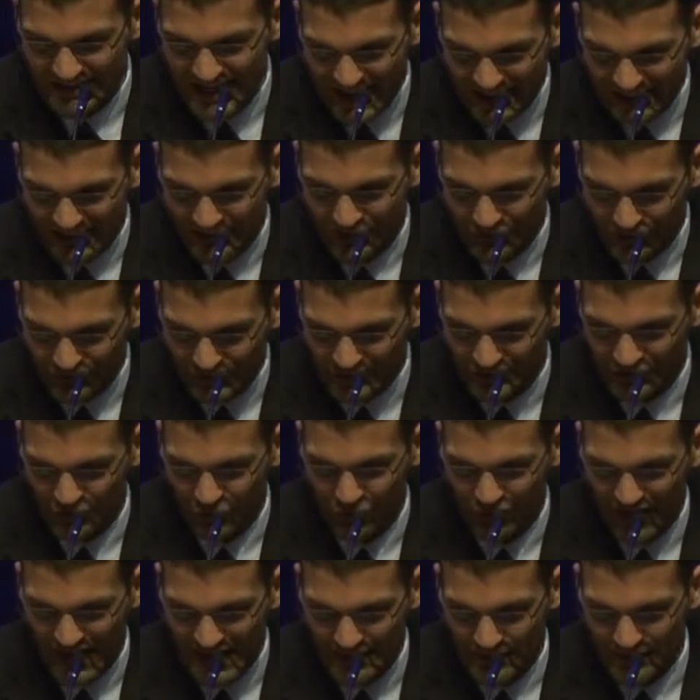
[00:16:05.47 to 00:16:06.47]
technical sense of
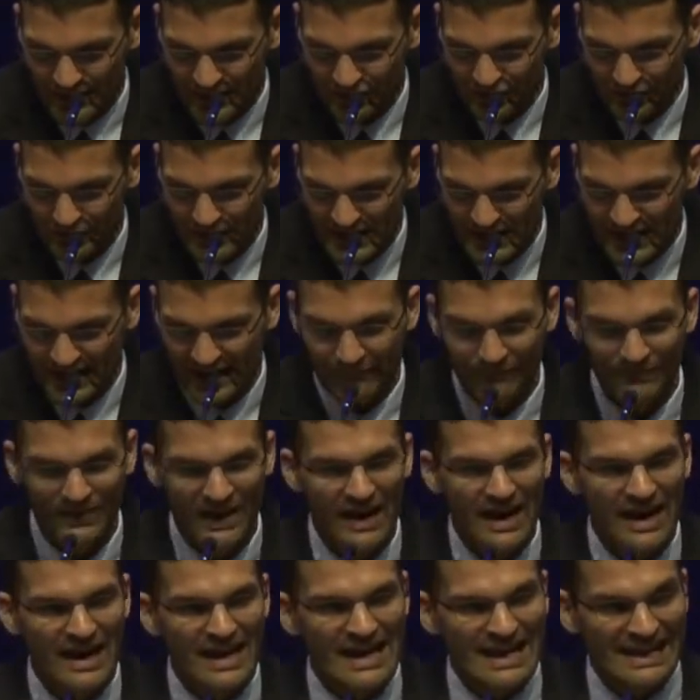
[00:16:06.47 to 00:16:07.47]
randomness, meaning
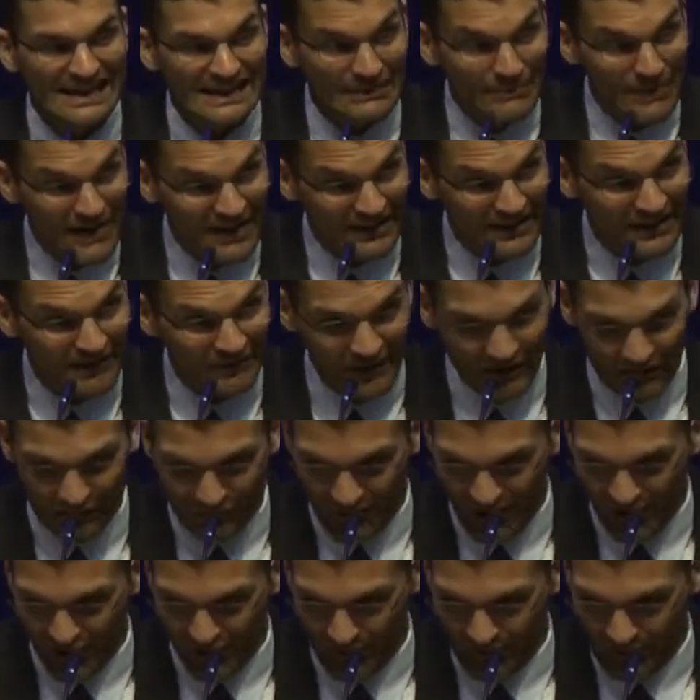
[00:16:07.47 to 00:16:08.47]
independent of the
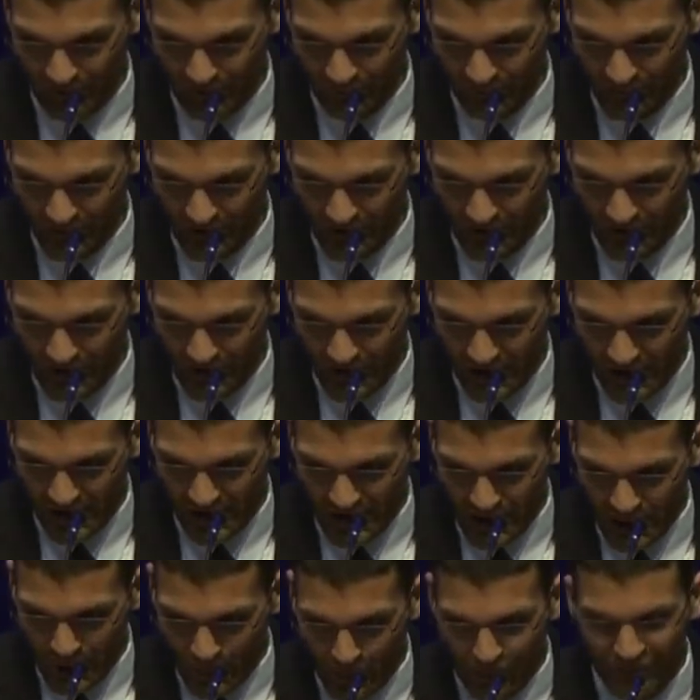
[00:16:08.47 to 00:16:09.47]
environment,
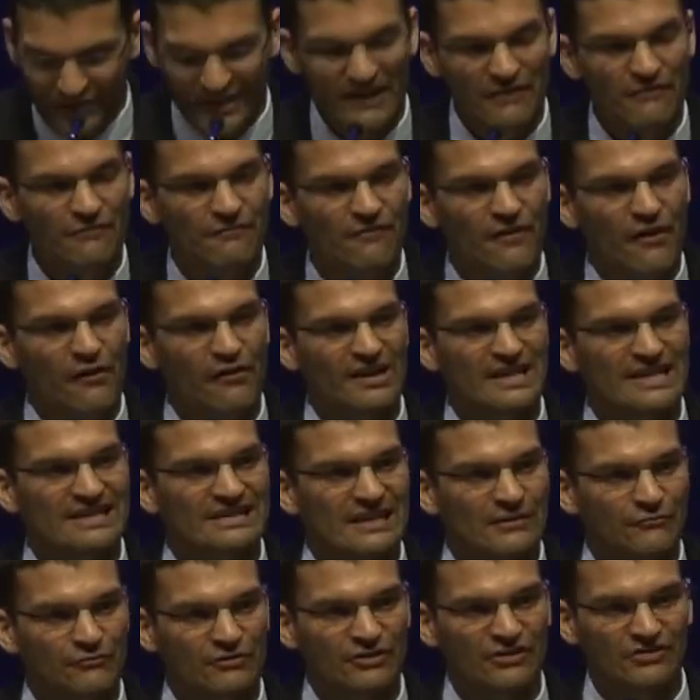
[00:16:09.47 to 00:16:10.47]
with a very
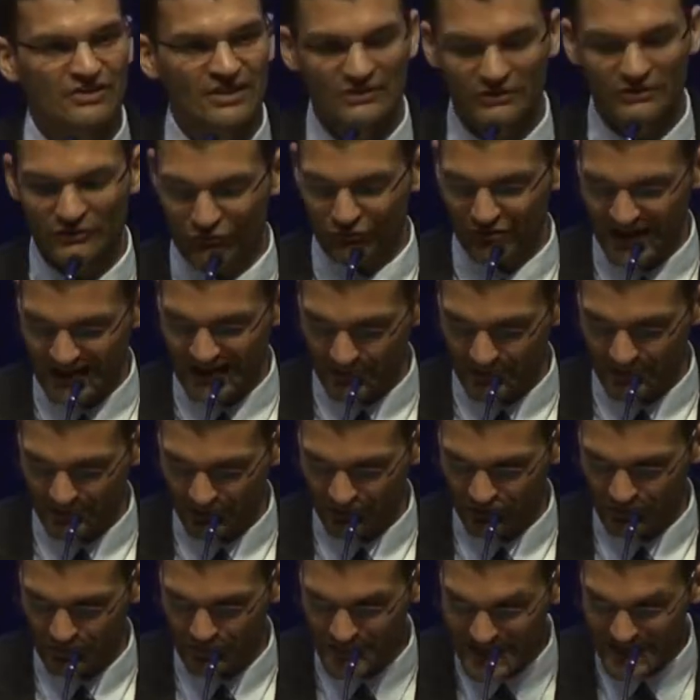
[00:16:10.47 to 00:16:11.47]
different sense of
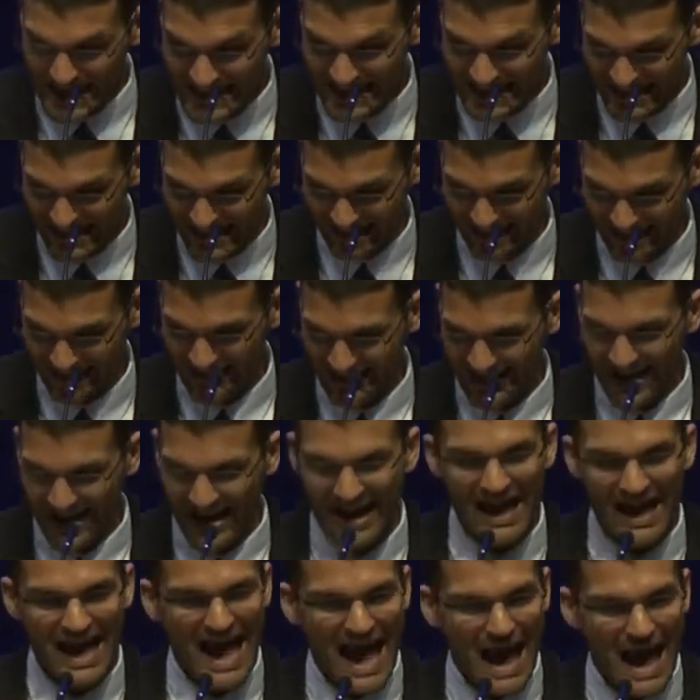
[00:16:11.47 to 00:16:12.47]
randomness, meaning
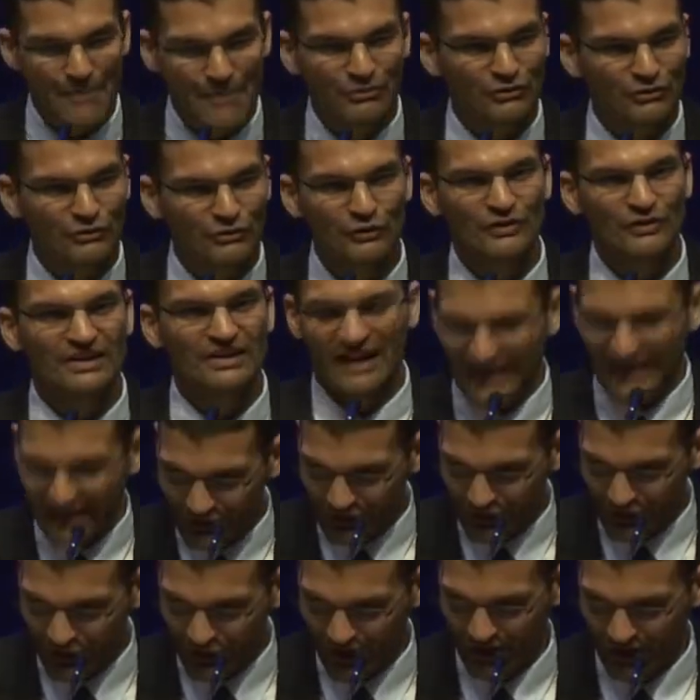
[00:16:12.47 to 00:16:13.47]
absolutely
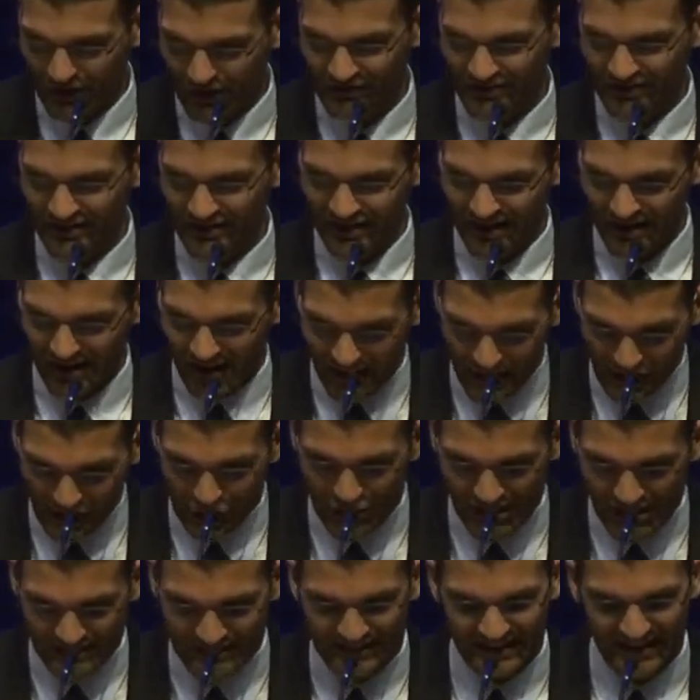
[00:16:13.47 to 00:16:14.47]
uncaused,
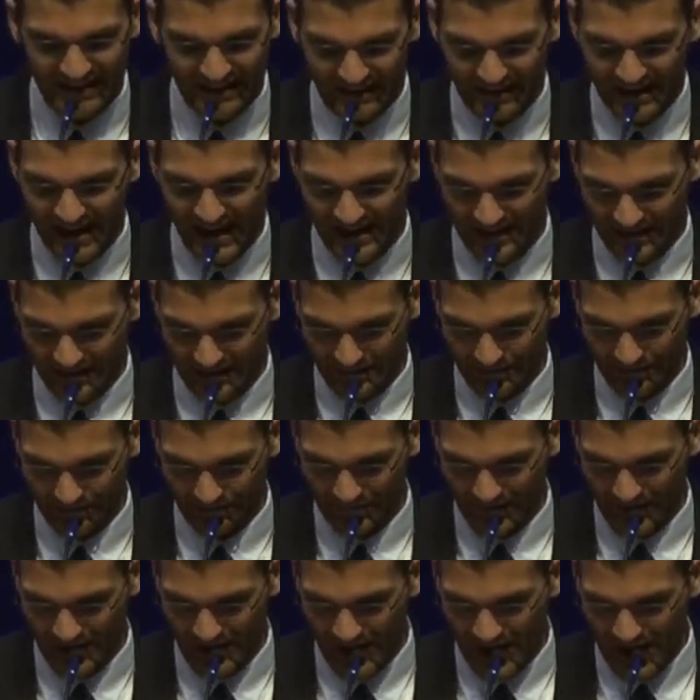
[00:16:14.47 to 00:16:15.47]
undirected, and unguided.
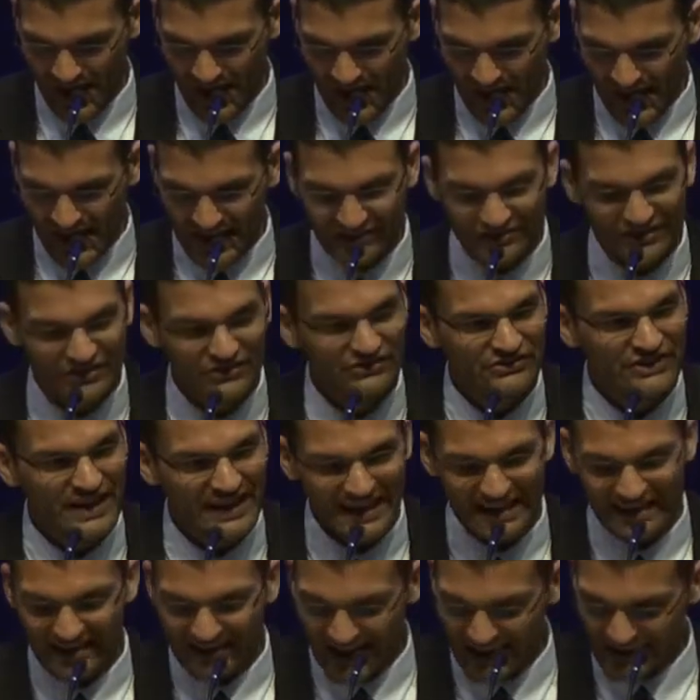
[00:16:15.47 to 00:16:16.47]
It's the
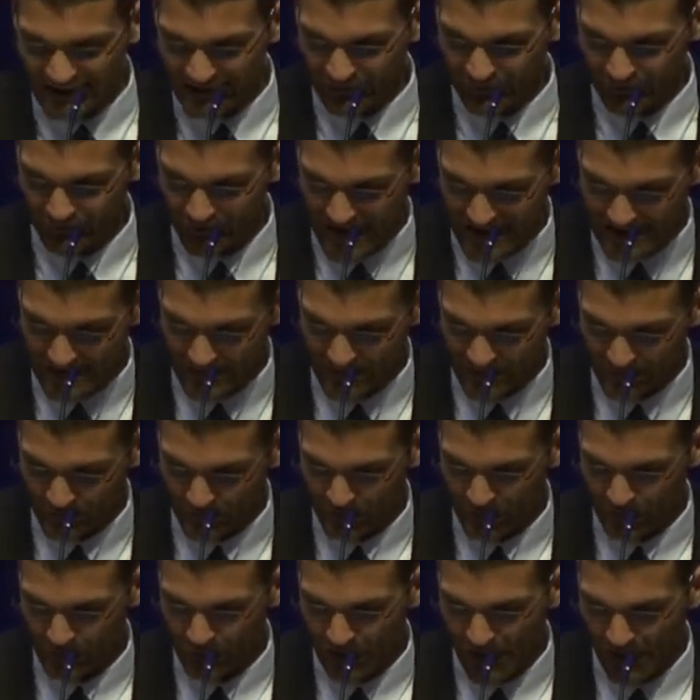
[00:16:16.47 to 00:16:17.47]
second kind of randomness
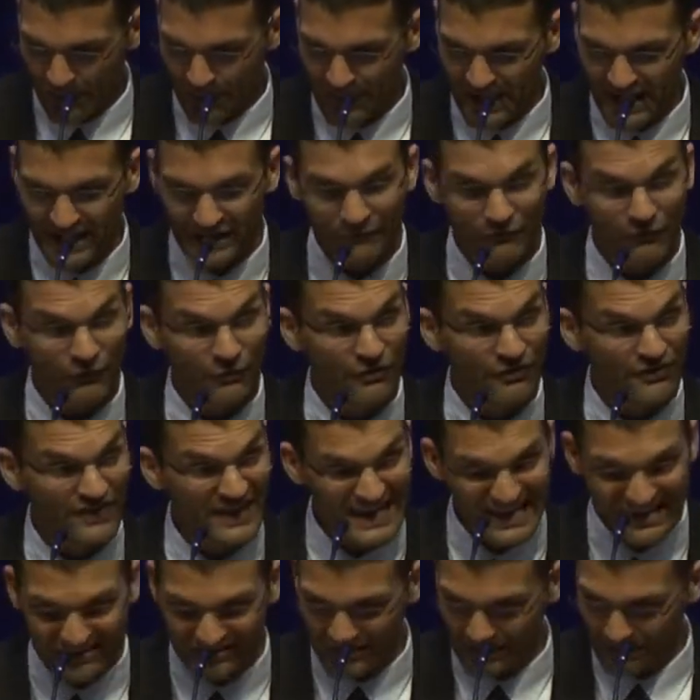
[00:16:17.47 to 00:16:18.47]
which is problematic for
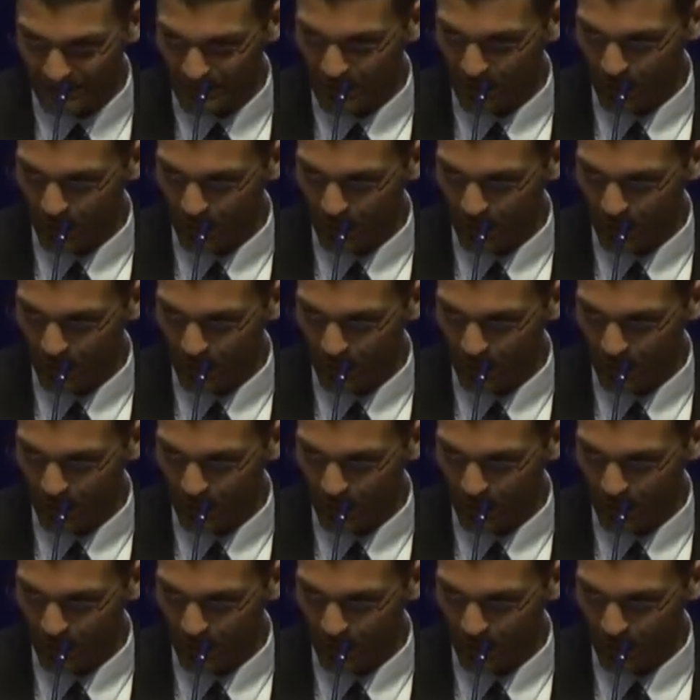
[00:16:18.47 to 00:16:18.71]
theism, but